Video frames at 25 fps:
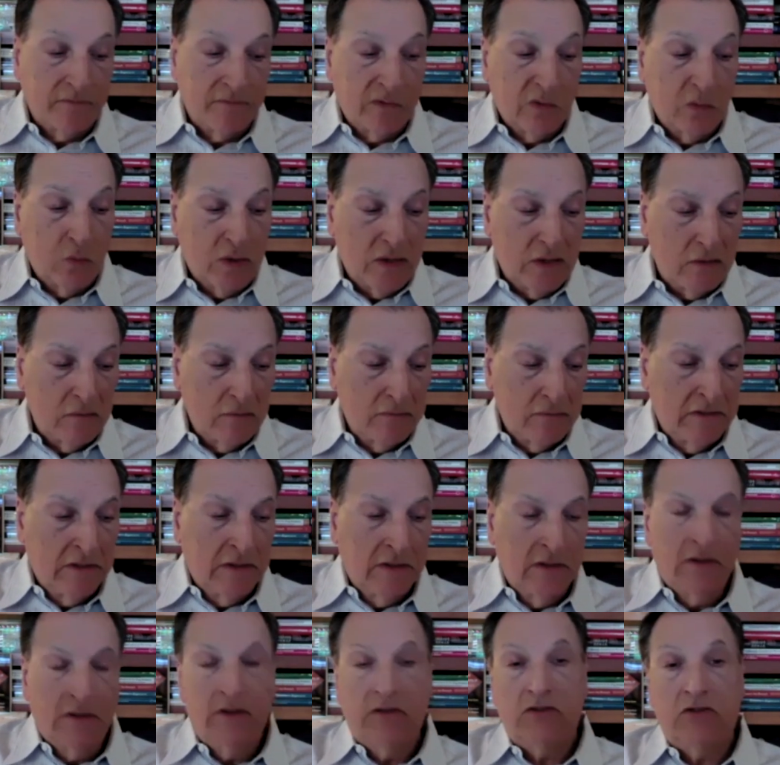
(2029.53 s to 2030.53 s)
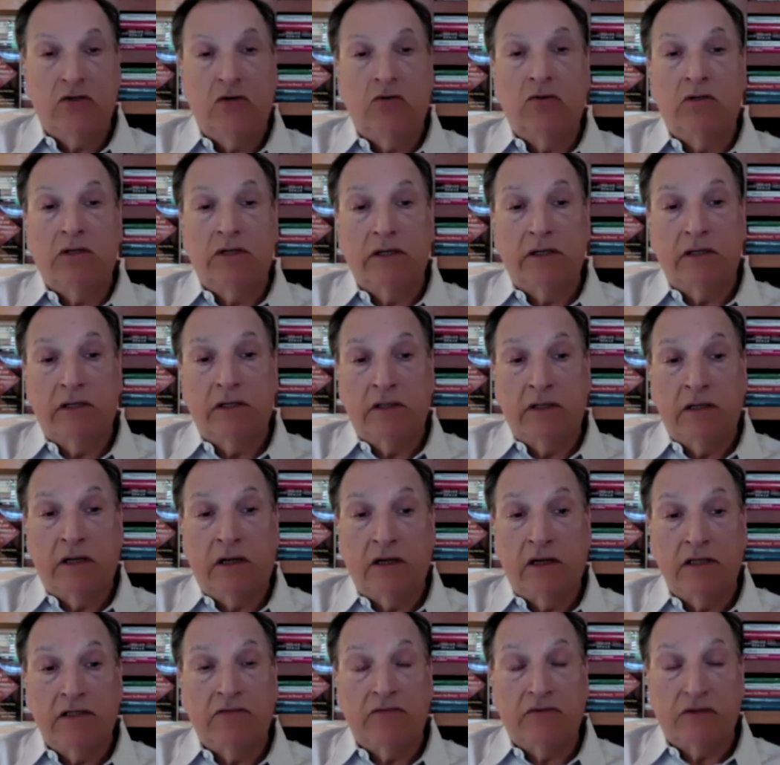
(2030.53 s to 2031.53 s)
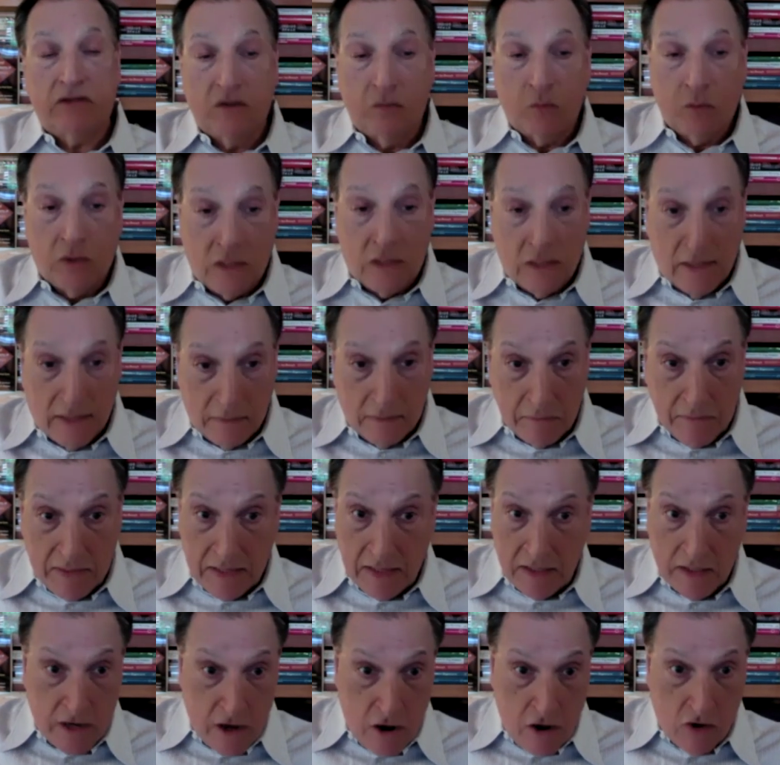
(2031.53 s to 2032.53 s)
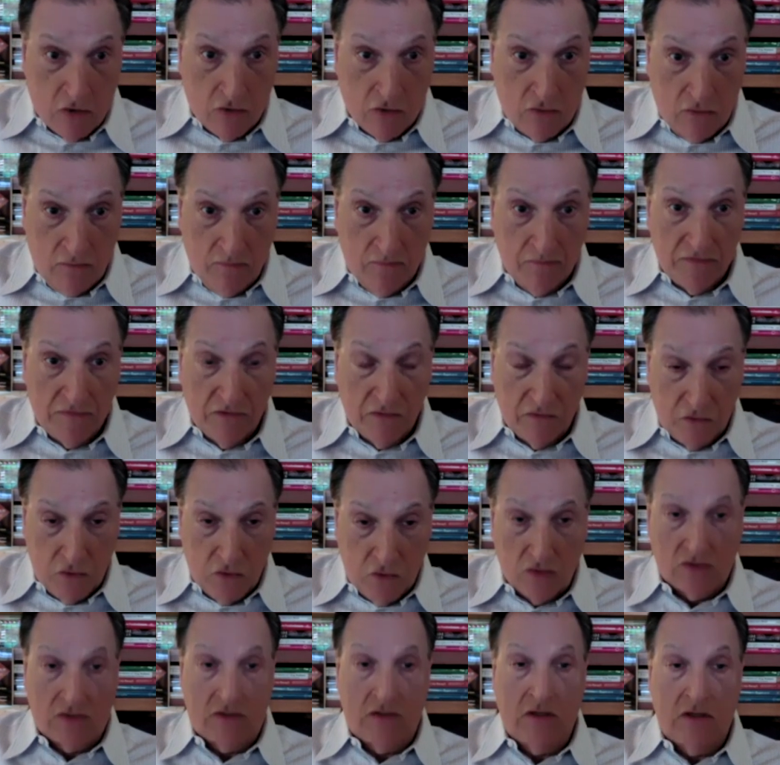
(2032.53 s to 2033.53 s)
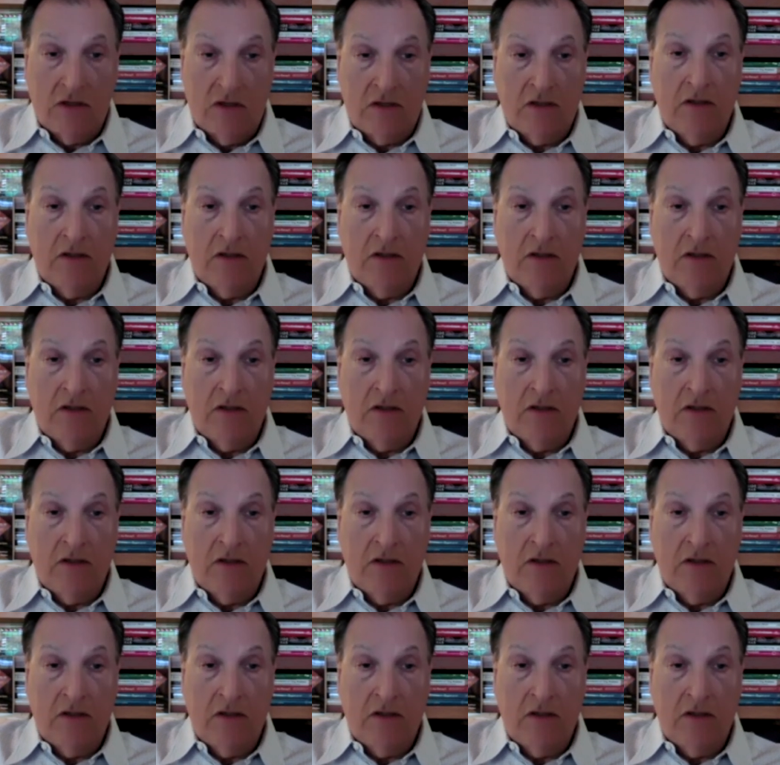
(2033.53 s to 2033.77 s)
Well, certainly in the eyes of someone like me, no, of course not.